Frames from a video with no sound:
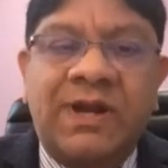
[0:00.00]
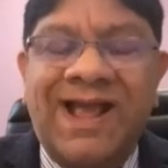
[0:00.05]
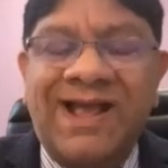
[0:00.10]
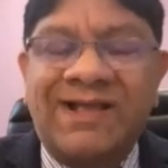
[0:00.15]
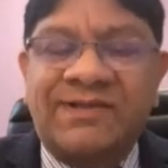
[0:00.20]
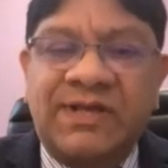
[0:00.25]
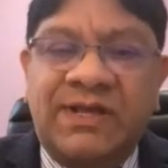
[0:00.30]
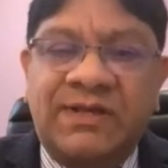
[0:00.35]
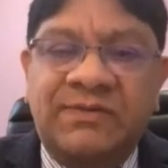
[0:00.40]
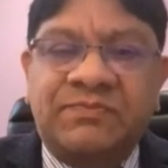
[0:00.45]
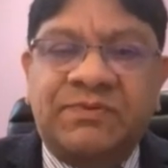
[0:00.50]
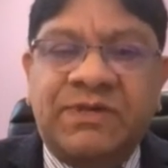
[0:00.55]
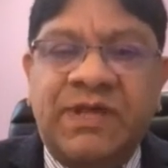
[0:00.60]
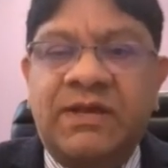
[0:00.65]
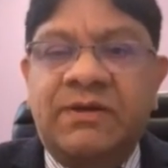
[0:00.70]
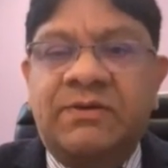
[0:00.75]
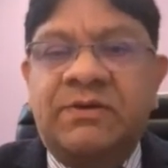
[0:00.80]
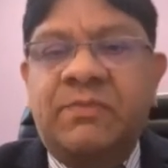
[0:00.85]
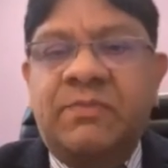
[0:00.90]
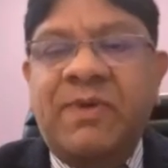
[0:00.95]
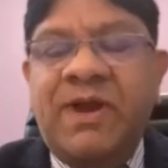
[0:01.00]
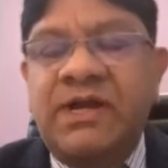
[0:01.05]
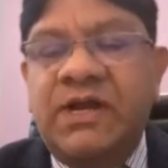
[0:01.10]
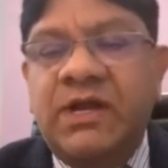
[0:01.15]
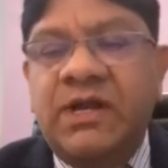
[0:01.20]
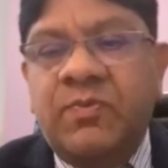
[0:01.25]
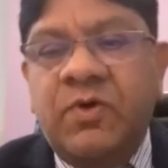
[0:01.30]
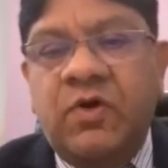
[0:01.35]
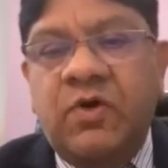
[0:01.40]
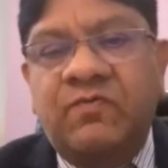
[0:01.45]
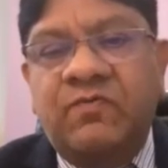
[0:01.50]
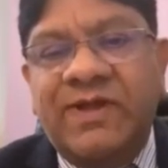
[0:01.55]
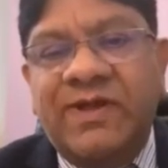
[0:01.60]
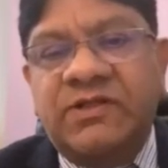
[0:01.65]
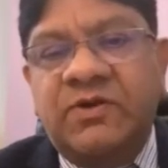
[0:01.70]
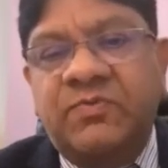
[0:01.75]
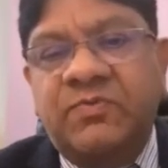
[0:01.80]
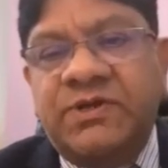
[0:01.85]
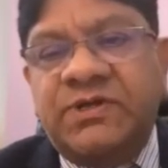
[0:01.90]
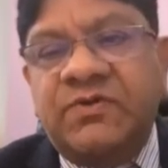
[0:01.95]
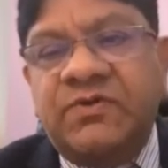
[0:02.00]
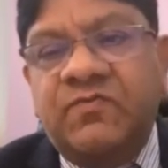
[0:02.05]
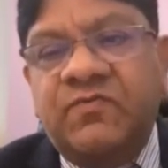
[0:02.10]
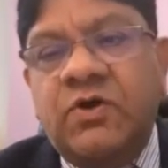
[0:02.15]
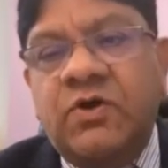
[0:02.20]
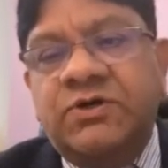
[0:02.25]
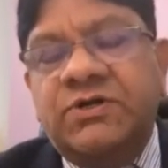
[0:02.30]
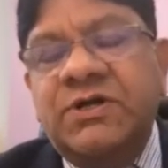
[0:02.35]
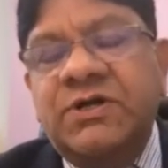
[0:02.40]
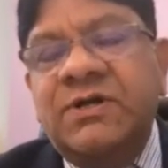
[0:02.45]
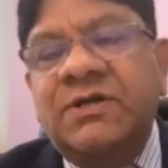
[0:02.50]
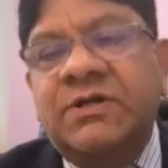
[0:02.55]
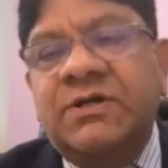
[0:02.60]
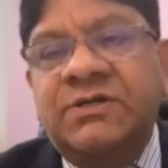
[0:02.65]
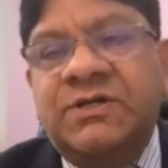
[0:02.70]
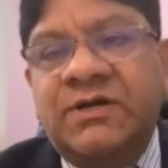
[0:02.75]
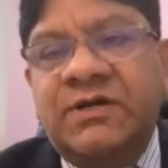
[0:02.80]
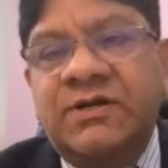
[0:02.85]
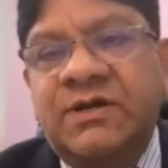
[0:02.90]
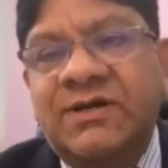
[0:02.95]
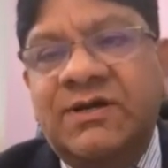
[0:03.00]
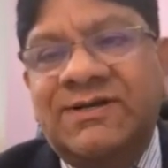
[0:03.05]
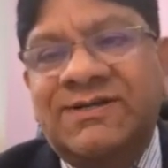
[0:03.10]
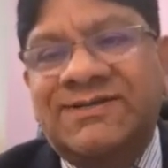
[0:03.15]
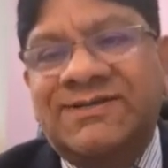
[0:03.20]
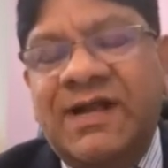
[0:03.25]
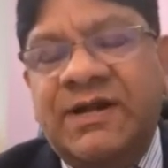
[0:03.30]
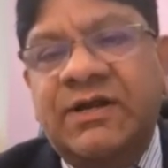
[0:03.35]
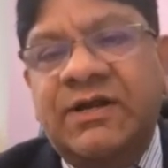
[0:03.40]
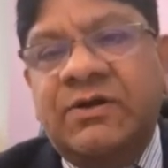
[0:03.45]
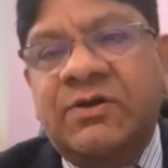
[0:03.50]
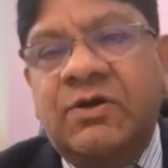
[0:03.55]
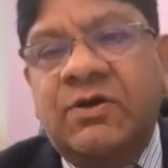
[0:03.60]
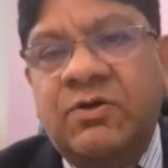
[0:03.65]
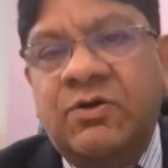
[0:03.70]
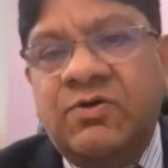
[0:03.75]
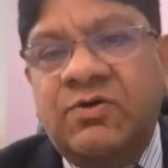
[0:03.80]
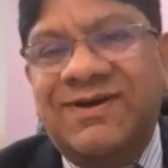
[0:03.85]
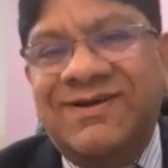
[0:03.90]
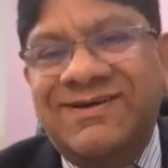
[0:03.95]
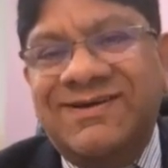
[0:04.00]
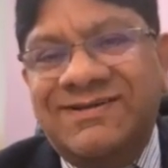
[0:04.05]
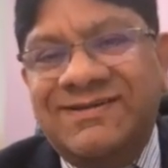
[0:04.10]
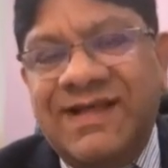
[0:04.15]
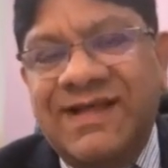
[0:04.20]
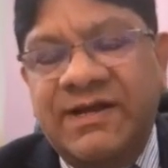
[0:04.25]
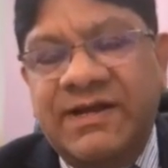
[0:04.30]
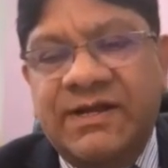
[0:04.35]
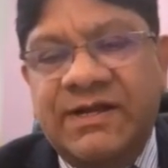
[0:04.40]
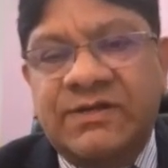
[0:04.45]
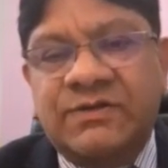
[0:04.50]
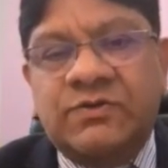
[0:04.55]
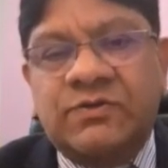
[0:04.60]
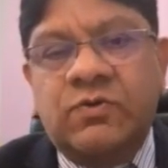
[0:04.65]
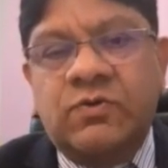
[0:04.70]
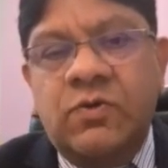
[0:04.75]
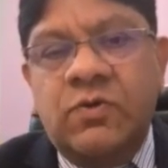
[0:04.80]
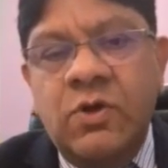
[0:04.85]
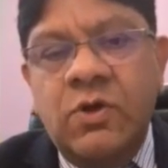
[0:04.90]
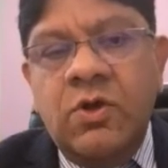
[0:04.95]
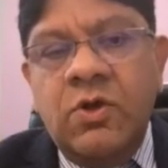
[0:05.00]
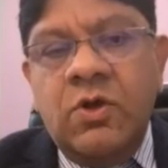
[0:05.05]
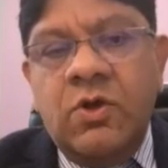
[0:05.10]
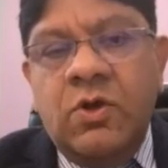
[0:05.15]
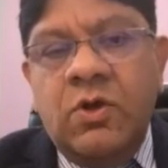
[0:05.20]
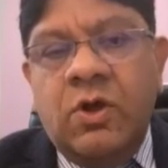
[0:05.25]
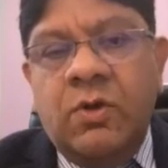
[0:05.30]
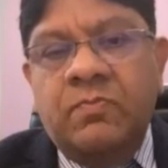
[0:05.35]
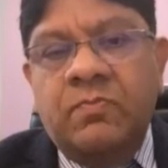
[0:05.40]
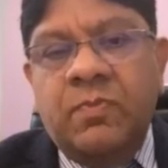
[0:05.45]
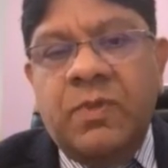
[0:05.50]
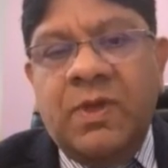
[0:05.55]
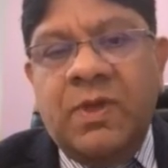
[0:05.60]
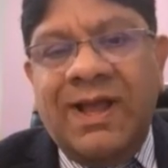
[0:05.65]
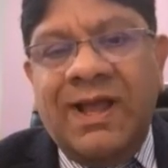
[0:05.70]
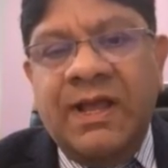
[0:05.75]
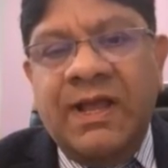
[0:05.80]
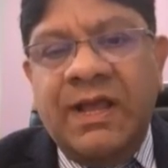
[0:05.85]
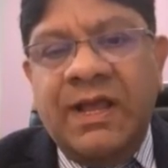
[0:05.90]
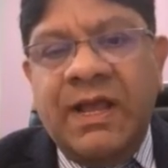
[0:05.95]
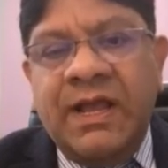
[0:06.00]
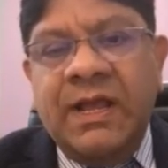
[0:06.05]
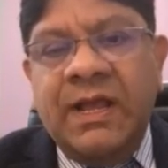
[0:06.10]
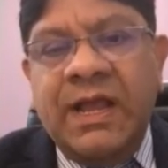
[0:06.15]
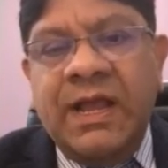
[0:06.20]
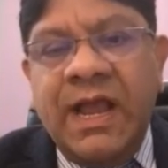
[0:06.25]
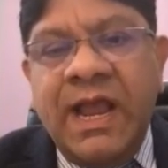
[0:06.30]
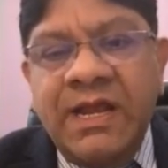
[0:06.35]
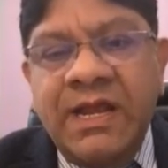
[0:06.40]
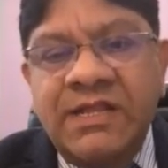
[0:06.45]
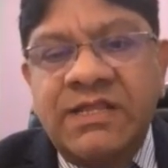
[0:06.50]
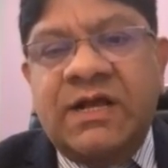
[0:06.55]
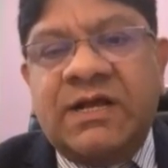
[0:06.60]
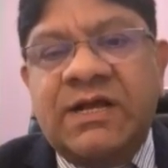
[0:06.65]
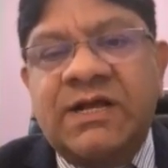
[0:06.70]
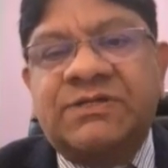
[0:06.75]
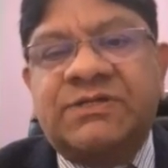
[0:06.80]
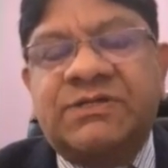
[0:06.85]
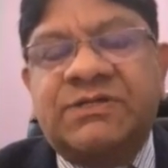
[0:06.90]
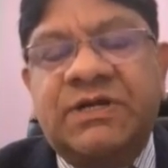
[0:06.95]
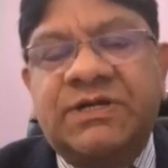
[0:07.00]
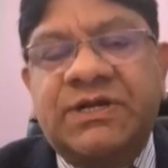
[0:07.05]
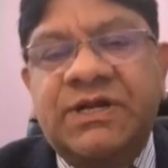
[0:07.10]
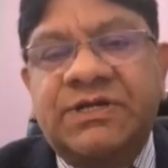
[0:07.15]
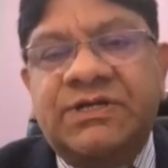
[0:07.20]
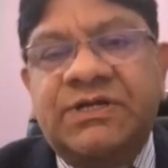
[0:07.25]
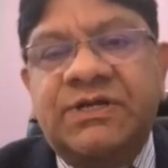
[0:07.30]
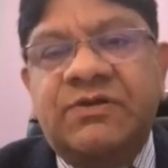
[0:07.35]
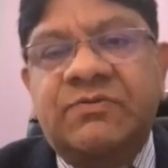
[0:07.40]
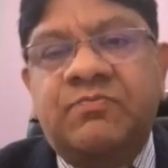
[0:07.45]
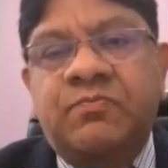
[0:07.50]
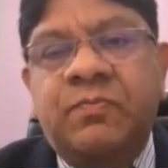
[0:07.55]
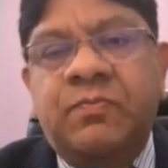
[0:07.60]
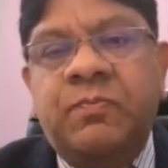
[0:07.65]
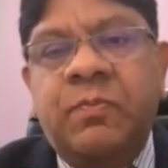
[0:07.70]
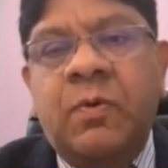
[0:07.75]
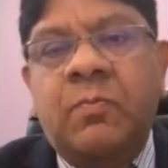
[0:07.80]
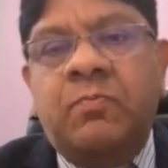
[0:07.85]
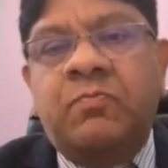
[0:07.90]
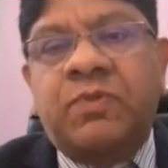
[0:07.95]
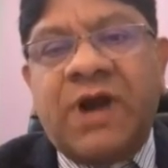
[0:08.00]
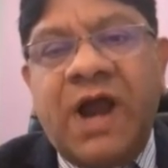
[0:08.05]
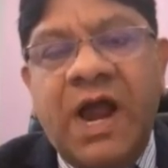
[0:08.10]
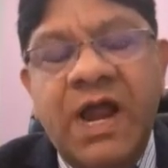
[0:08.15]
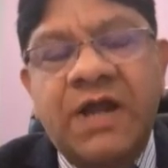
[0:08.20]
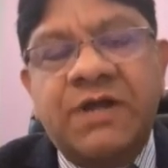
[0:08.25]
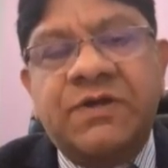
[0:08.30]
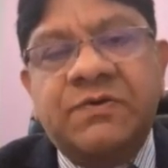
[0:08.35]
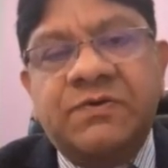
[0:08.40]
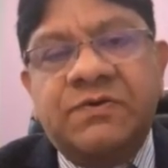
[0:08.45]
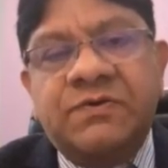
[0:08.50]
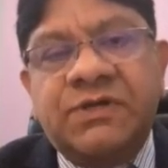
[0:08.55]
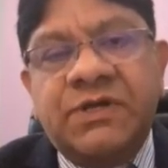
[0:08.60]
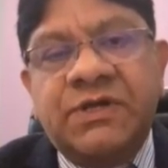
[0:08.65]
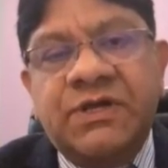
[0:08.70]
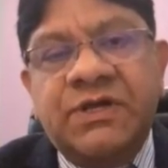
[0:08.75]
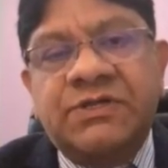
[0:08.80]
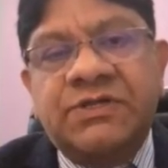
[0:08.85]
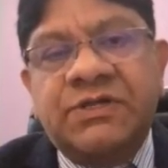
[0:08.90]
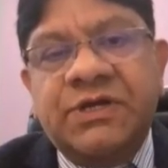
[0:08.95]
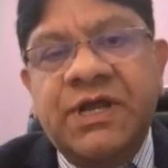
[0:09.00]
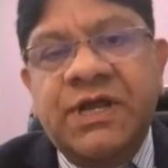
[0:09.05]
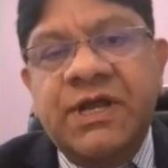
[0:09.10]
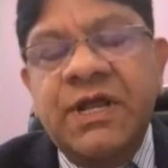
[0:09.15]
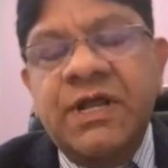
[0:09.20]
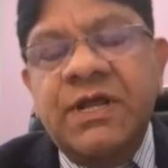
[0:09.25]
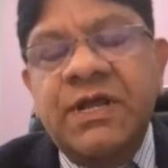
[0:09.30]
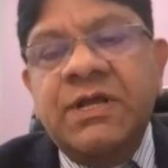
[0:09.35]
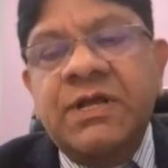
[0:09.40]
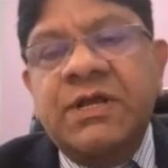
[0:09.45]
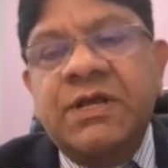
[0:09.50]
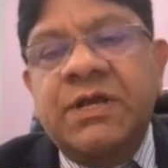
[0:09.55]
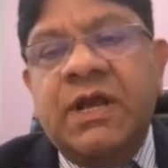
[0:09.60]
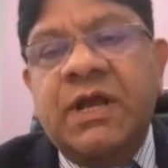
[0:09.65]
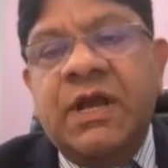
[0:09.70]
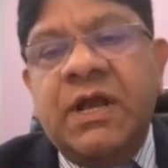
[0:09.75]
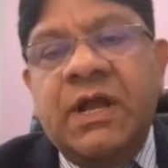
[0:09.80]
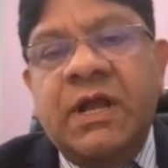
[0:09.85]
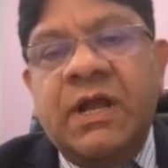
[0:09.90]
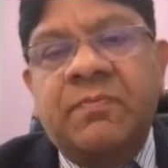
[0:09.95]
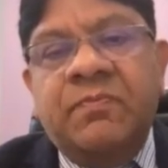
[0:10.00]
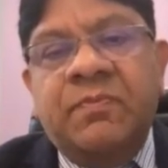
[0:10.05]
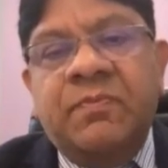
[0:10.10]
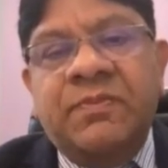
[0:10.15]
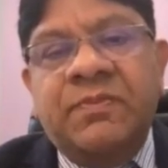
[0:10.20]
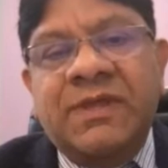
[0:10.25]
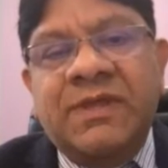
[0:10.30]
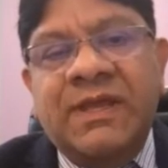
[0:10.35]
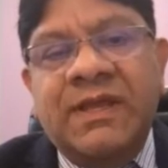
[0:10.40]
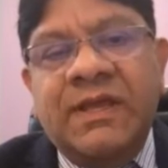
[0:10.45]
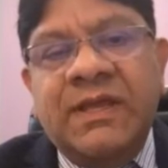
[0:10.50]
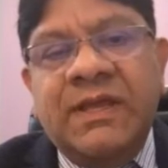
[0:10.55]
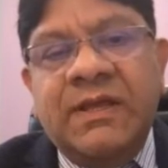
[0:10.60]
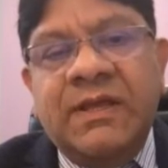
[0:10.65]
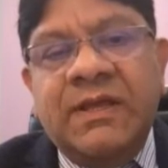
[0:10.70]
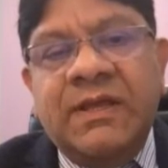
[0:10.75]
as I said, depending upon whether the patient wants general anesthetic or local anesthetic. So in the consultation prior to surgery, it